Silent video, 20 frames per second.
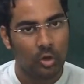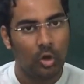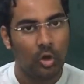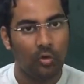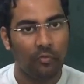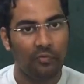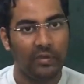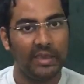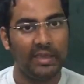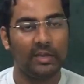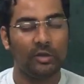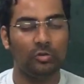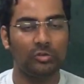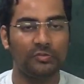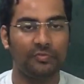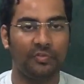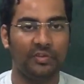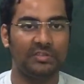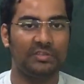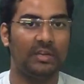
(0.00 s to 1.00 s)
a warehouse
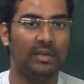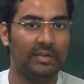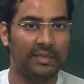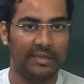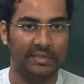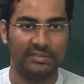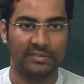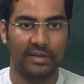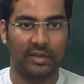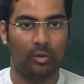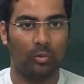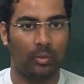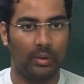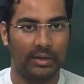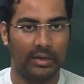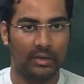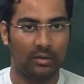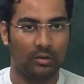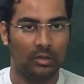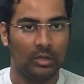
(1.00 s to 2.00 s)
facility is
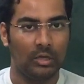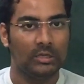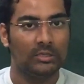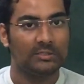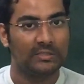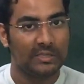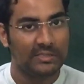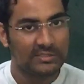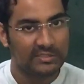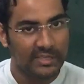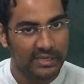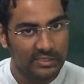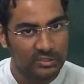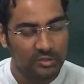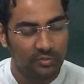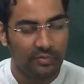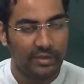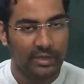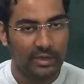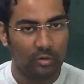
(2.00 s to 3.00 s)
required. Since there is
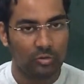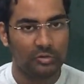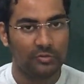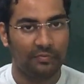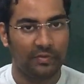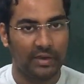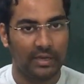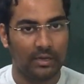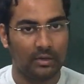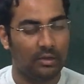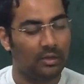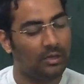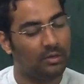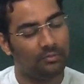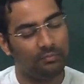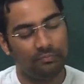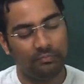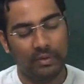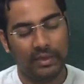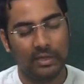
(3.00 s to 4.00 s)
a warehouse
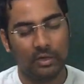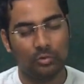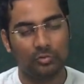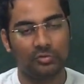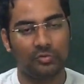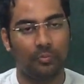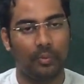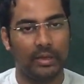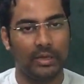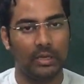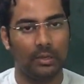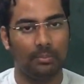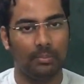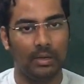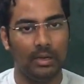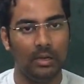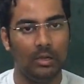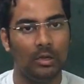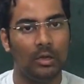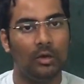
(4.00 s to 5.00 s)

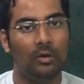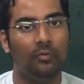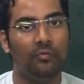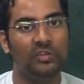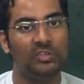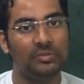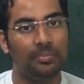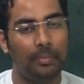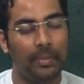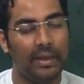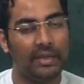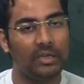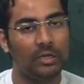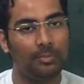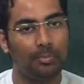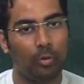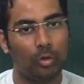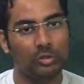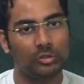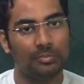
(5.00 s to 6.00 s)
variable which made
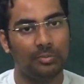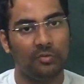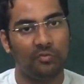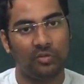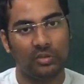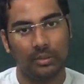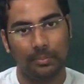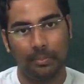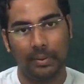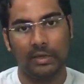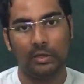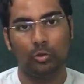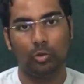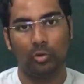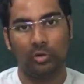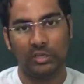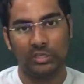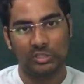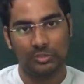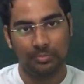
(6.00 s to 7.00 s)
it possible for the pen to
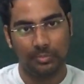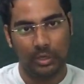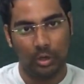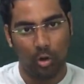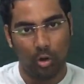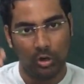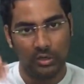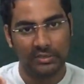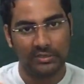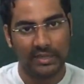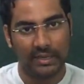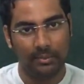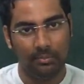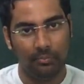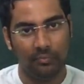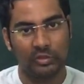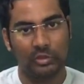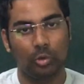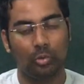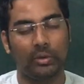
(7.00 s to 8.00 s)
reach me on time
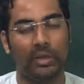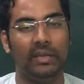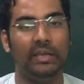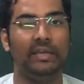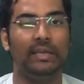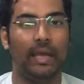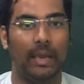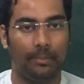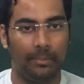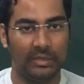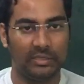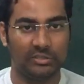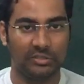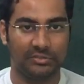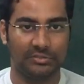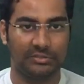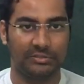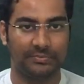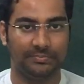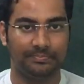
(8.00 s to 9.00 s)
without any
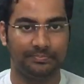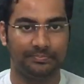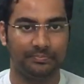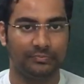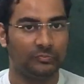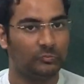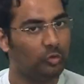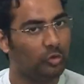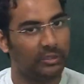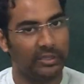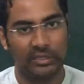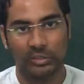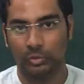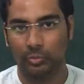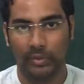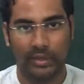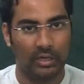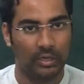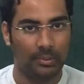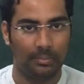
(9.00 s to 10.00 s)
damages. So there is
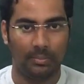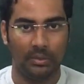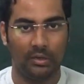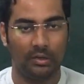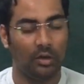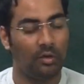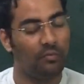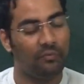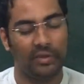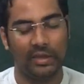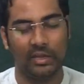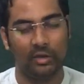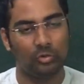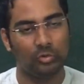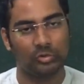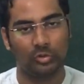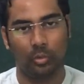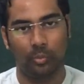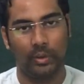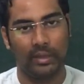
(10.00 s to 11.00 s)

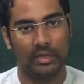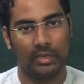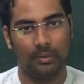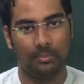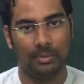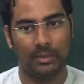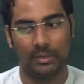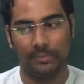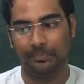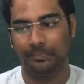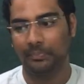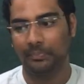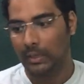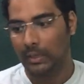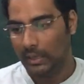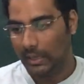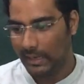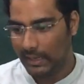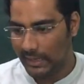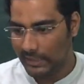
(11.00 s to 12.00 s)
warehouse variable.
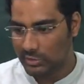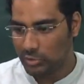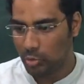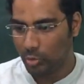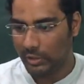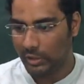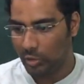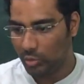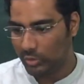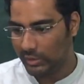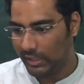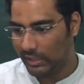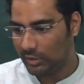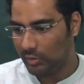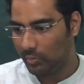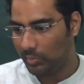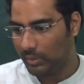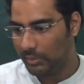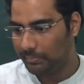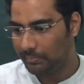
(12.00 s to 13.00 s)
And let's look into the other
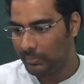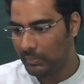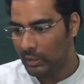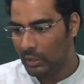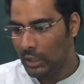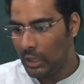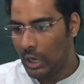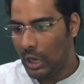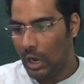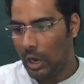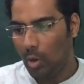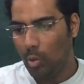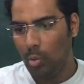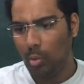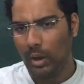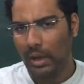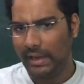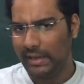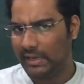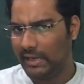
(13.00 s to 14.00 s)
one.
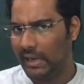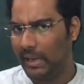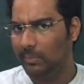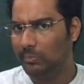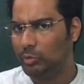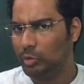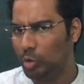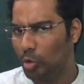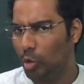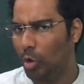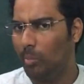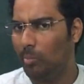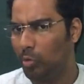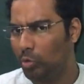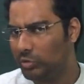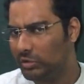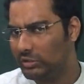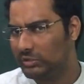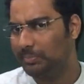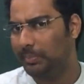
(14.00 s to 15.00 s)
How I came to know
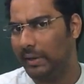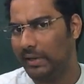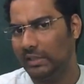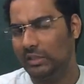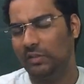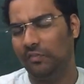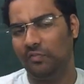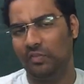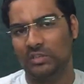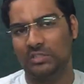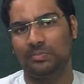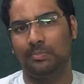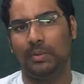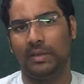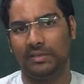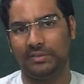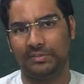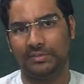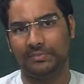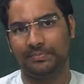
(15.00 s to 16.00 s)
about this pen in the first
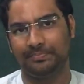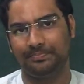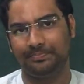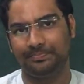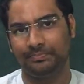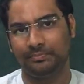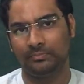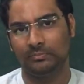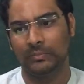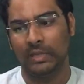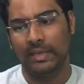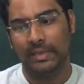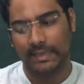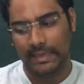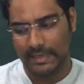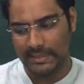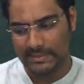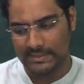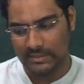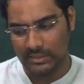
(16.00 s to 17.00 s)
place?
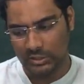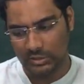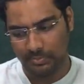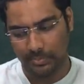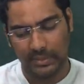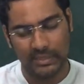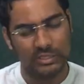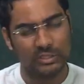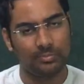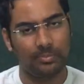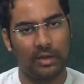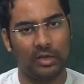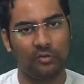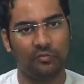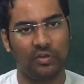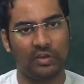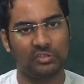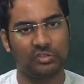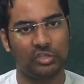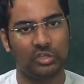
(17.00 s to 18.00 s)
Yes, this pen is
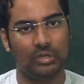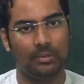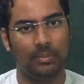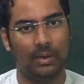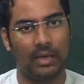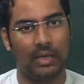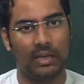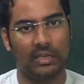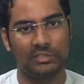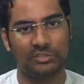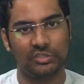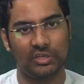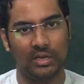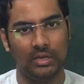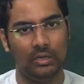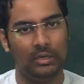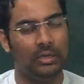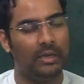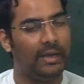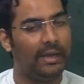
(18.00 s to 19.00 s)
manufactured in
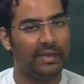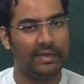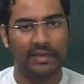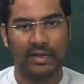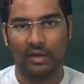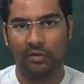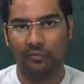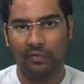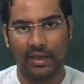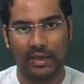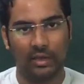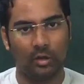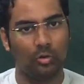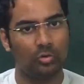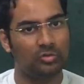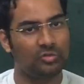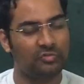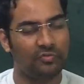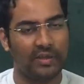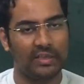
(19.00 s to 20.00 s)
Maharashtra. It had
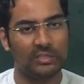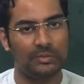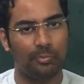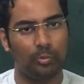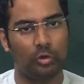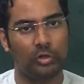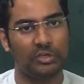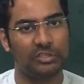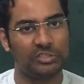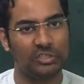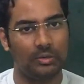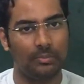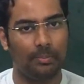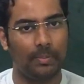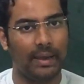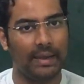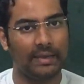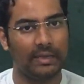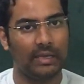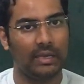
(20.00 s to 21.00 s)
warehouse, transportation,
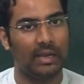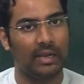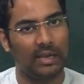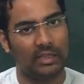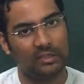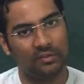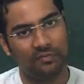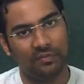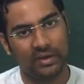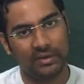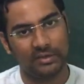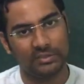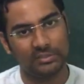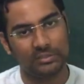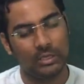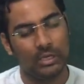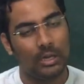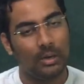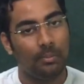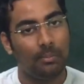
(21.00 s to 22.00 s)
banking and other factors.
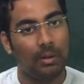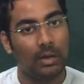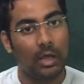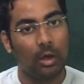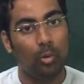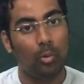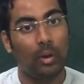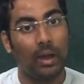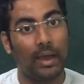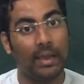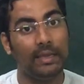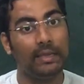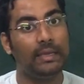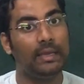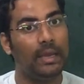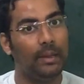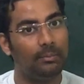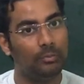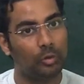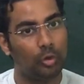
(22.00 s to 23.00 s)
But how I
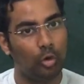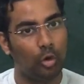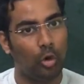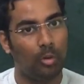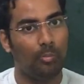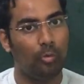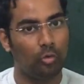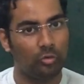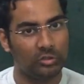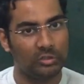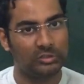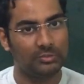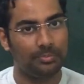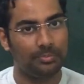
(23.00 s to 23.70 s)
came to know about this